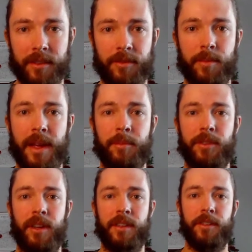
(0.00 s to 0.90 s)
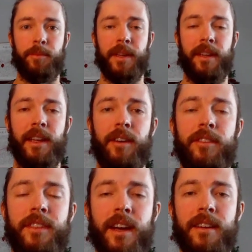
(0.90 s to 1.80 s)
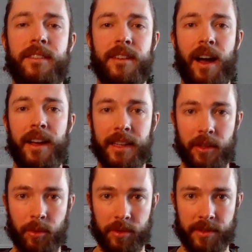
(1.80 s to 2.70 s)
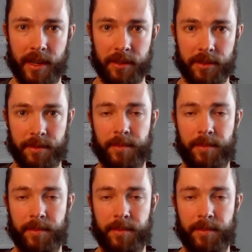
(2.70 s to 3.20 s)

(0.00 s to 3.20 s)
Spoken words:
from Amazon in your bank account does not equal sales.